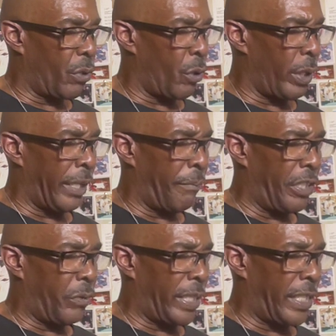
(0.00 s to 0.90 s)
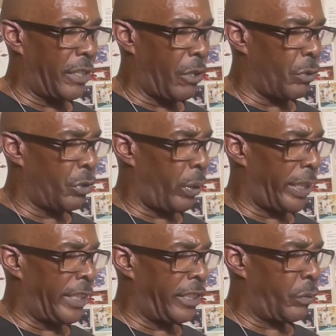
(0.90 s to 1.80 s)
or in-between zone
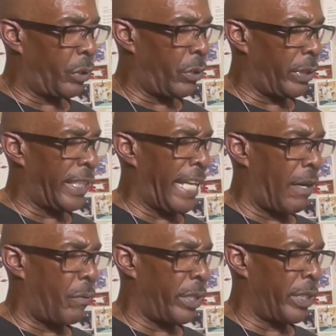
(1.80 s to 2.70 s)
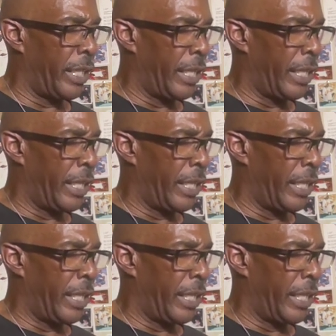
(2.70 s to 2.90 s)
joining this world and that one,